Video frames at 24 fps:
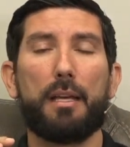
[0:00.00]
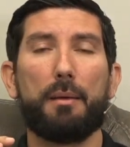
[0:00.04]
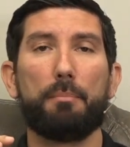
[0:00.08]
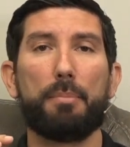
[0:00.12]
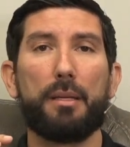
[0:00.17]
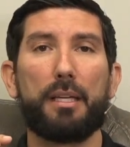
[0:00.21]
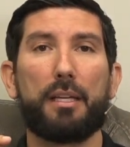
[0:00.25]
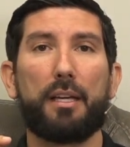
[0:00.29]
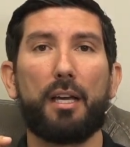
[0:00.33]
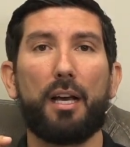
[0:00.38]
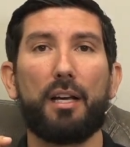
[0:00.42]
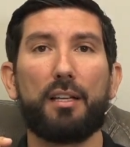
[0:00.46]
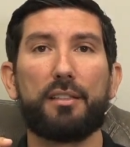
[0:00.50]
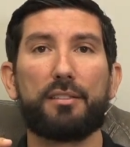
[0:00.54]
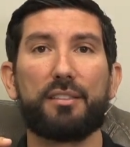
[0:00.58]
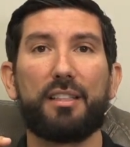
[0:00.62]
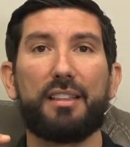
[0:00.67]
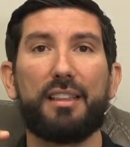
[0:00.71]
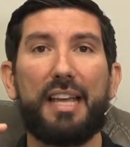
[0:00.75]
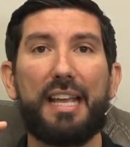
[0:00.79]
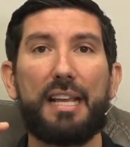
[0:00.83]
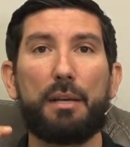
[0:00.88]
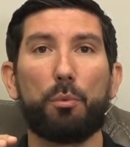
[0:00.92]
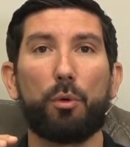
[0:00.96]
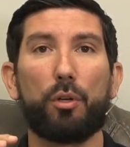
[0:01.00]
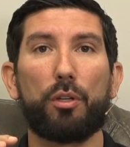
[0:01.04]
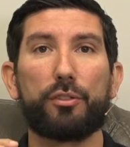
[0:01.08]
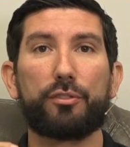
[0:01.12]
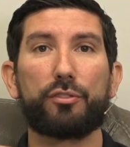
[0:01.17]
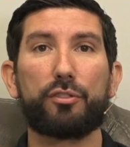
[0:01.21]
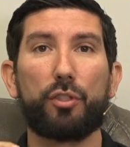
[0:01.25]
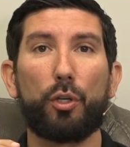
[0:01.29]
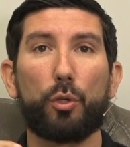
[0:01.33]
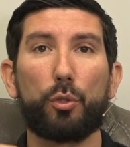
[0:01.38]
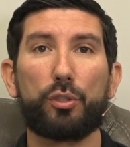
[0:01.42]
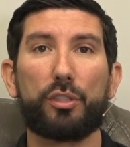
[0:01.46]
because they will
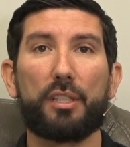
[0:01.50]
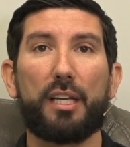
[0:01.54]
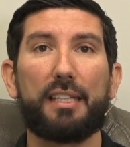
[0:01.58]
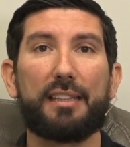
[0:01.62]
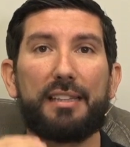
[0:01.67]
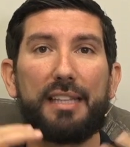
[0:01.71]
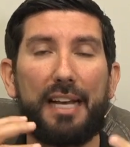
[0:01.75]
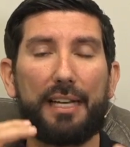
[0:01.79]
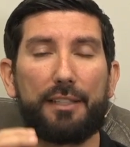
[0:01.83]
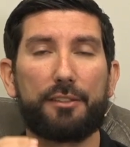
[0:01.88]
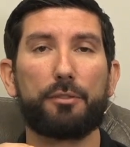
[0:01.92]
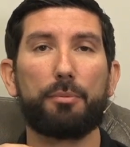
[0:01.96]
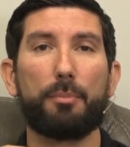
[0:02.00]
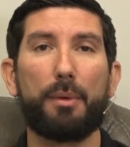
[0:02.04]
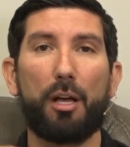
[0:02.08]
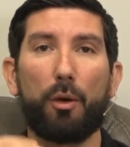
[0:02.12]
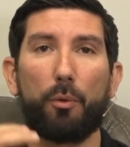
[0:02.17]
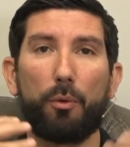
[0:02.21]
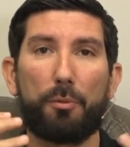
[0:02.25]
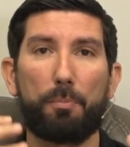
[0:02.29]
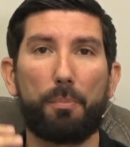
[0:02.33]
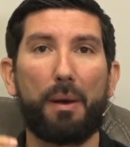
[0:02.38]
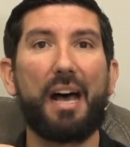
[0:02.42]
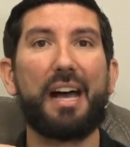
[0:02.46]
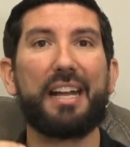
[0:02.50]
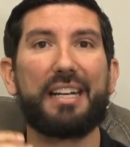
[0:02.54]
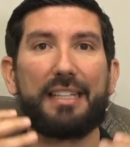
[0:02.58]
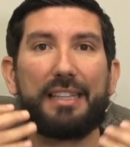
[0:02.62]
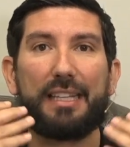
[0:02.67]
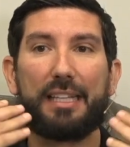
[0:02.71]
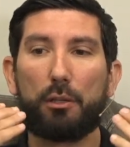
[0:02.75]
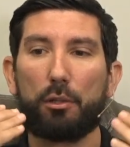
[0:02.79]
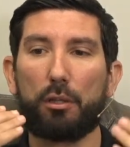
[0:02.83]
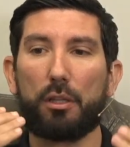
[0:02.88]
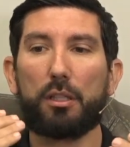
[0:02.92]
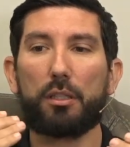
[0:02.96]
associate that smell with potty.
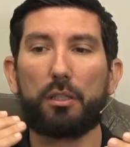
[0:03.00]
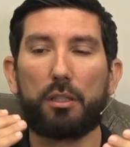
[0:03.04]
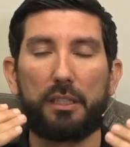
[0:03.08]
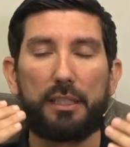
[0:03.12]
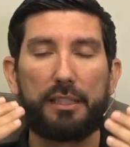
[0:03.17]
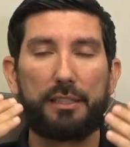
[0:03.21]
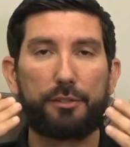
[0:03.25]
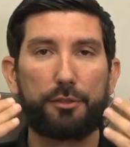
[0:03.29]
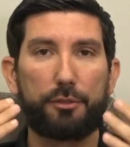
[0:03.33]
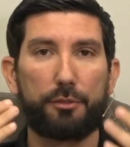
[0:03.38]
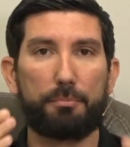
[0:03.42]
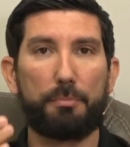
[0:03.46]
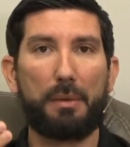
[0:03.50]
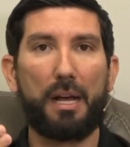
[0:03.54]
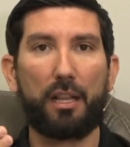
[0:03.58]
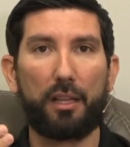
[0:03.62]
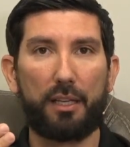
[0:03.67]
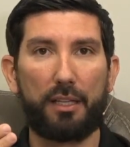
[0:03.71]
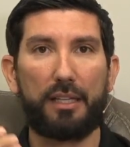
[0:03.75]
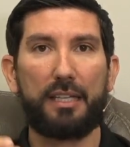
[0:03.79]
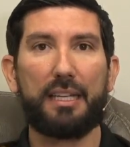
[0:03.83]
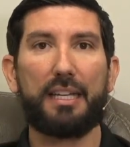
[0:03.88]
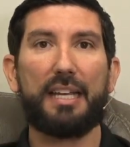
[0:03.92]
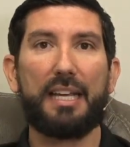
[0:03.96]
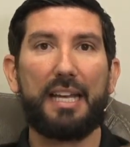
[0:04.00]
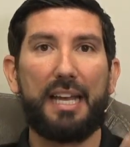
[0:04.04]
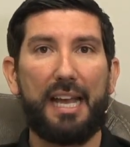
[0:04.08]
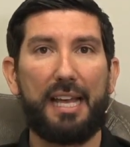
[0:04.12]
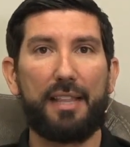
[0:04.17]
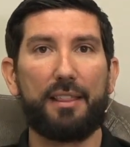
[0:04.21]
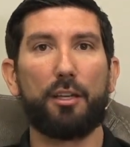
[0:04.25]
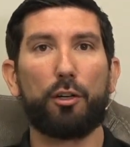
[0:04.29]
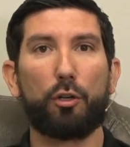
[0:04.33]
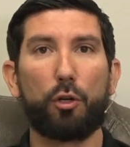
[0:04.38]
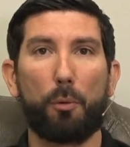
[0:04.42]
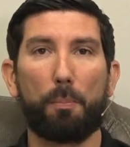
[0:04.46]
They'll literally smell it
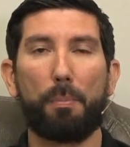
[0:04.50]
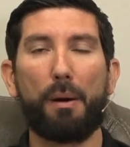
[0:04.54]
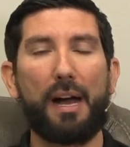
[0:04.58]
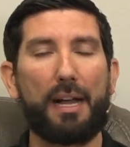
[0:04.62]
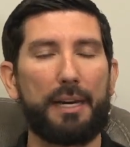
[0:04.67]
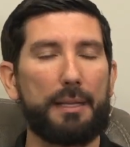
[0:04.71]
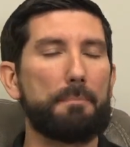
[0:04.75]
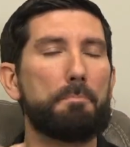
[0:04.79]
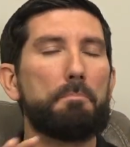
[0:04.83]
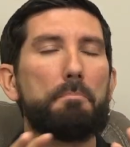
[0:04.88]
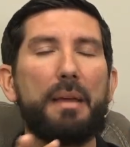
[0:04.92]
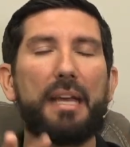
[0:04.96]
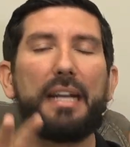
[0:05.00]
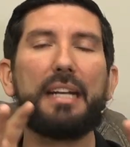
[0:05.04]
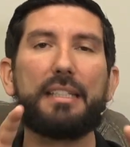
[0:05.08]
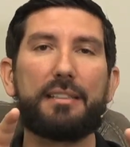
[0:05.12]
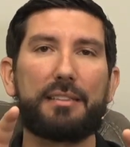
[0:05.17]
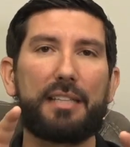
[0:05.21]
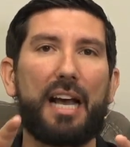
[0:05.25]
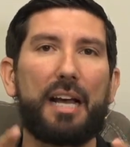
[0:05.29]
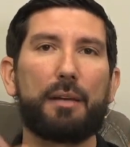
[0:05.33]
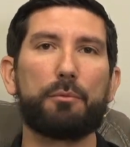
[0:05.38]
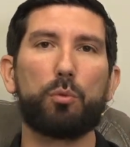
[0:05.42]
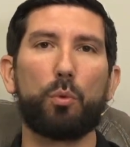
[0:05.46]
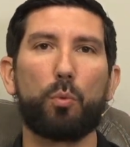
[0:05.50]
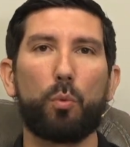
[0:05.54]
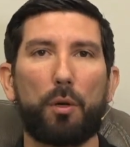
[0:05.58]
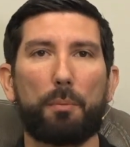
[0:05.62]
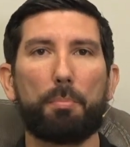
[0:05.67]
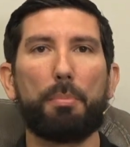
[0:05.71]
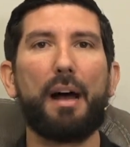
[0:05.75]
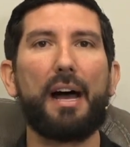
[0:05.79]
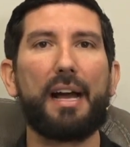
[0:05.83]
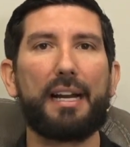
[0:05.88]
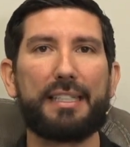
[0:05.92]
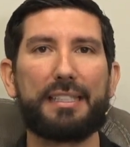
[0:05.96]
and they'll go potty. Many times when we're
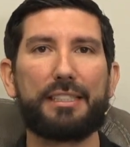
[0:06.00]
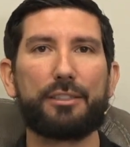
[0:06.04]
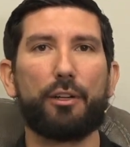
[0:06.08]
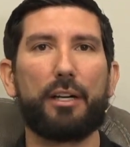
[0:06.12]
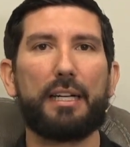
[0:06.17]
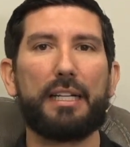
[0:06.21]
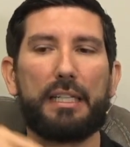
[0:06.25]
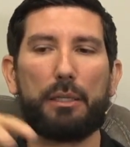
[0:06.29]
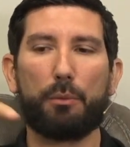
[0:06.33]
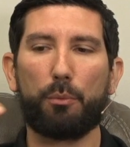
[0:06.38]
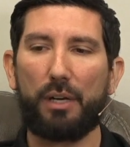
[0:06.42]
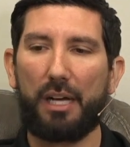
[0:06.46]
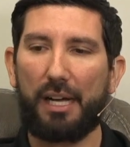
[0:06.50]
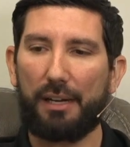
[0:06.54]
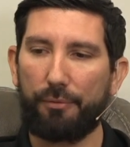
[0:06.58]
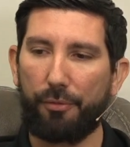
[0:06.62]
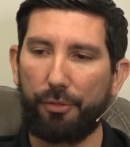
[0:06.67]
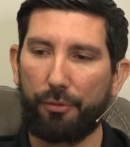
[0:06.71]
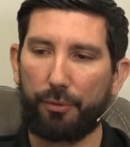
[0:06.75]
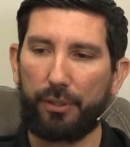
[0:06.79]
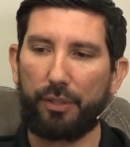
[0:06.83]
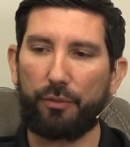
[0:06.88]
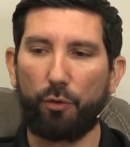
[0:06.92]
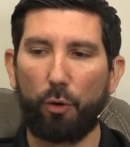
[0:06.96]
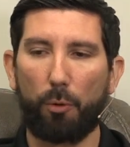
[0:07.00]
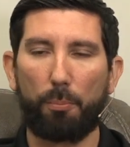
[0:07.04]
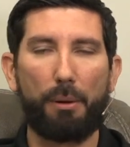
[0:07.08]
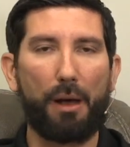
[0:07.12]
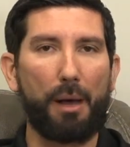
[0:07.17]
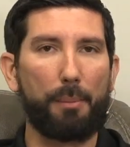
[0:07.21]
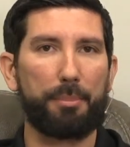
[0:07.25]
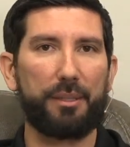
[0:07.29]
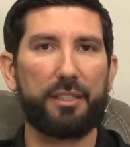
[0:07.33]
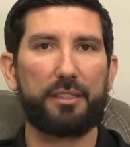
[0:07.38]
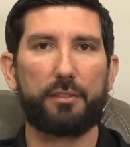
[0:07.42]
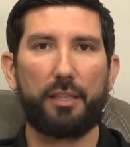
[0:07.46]
potty training and we'll have 3 or 4
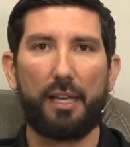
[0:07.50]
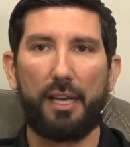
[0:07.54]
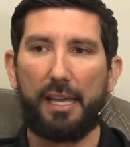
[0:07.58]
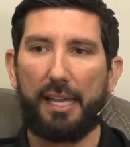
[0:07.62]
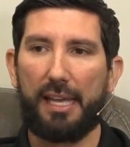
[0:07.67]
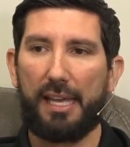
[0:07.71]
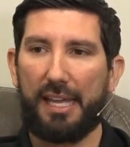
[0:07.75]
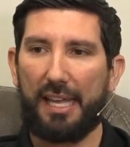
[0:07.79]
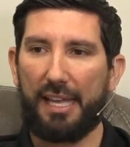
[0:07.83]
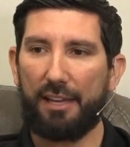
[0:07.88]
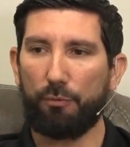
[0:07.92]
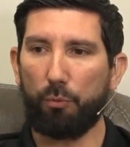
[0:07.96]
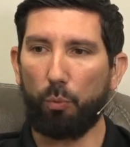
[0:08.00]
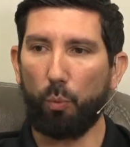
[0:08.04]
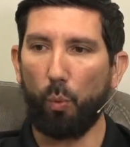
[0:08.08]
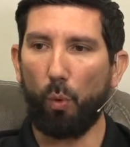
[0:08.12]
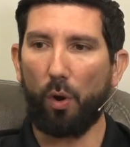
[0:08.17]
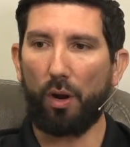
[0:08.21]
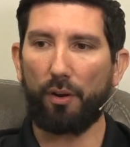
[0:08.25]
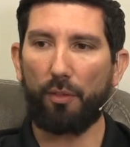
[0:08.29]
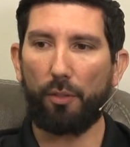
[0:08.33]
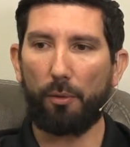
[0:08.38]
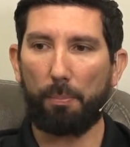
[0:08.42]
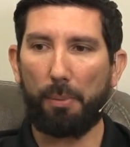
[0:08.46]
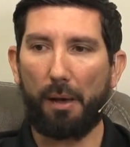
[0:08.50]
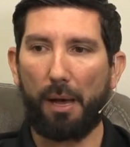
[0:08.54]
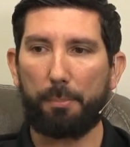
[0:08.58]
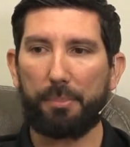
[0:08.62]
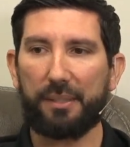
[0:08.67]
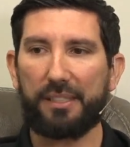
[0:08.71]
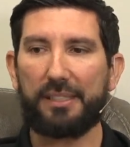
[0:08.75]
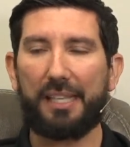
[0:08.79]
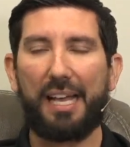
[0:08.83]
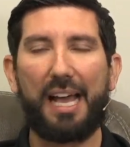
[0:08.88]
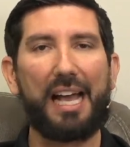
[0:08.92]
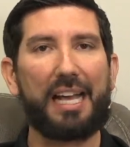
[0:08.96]
puppies, if one of the
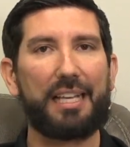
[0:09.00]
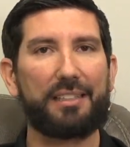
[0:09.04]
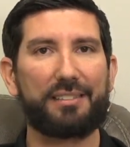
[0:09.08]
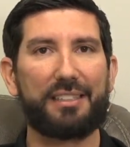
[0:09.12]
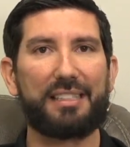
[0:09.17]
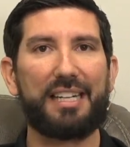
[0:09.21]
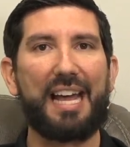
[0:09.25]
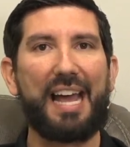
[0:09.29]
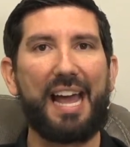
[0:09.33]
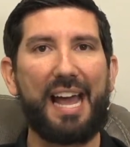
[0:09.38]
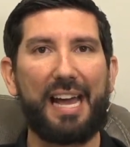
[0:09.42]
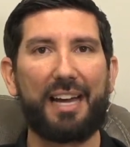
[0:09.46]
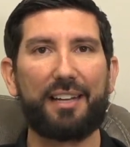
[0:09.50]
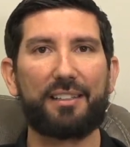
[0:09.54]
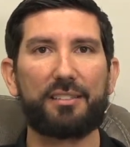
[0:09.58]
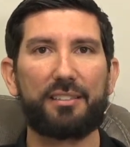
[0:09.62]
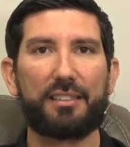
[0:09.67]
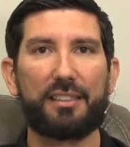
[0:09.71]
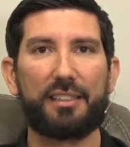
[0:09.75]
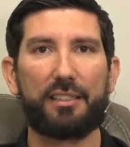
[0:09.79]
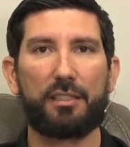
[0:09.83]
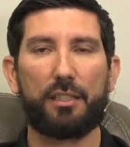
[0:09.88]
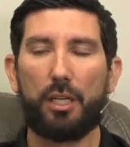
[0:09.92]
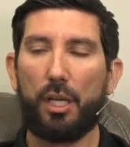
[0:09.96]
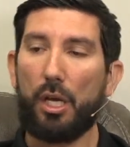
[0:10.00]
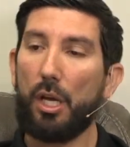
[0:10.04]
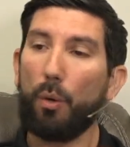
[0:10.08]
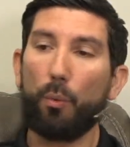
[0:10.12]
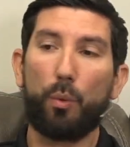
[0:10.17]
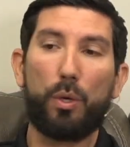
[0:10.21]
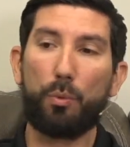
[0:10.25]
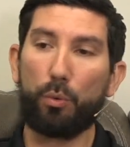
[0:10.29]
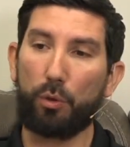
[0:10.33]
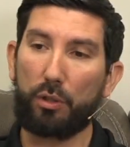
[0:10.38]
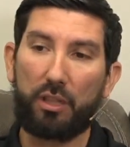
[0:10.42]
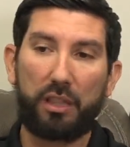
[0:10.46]
puppies has an accident,
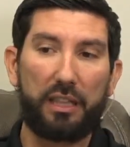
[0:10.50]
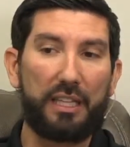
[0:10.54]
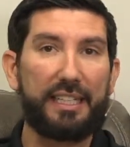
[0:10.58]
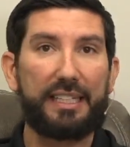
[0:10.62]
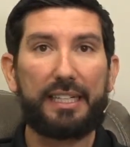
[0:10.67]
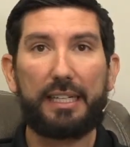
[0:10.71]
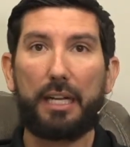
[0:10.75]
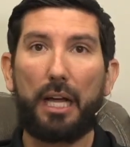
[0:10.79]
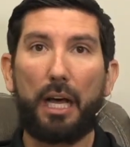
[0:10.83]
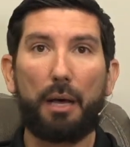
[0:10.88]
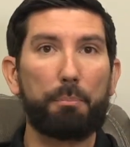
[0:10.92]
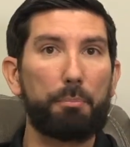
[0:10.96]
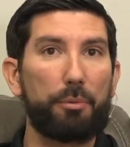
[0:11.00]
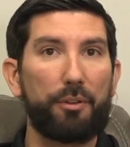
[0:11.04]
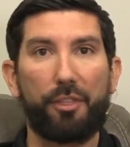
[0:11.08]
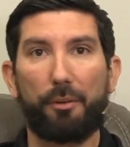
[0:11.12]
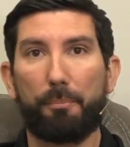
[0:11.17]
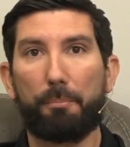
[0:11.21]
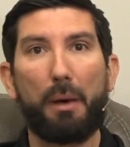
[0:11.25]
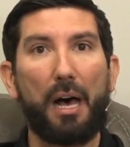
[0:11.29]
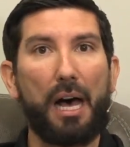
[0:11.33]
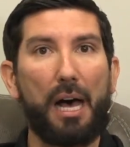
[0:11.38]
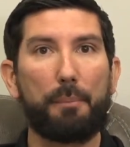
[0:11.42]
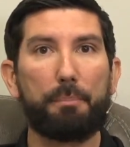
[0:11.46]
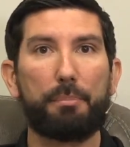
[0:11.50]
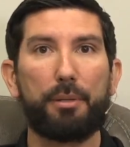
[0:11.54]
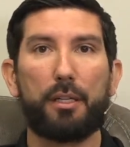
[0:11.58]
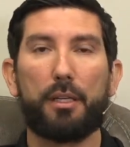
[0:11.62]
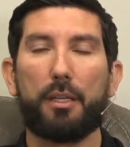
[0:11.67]
we will clean it up with a mop,